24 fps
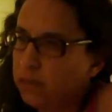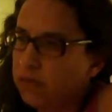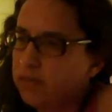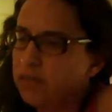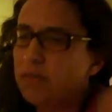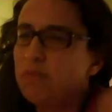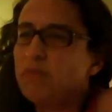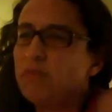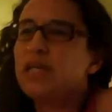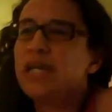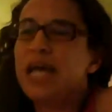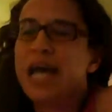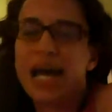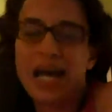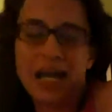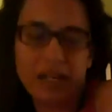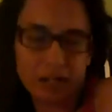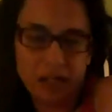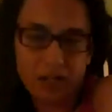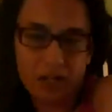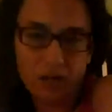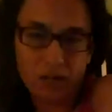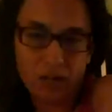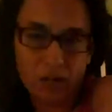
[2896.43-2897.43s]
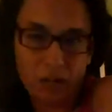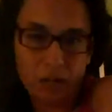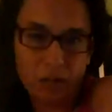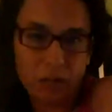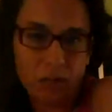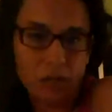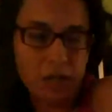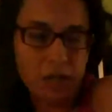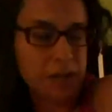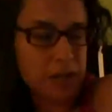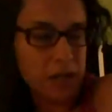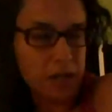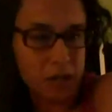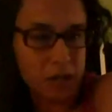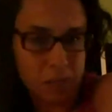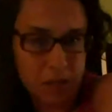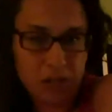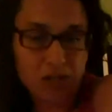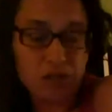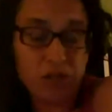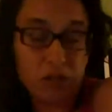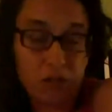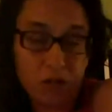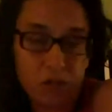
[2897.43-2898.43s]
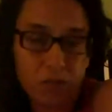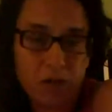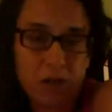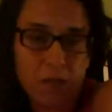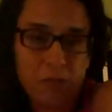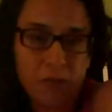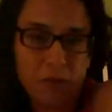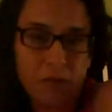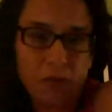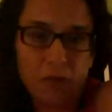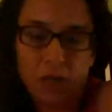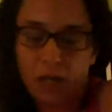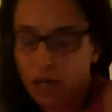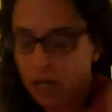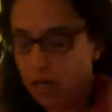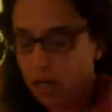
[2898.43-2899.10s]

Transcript: someone hacked into, I think, a major newspaper.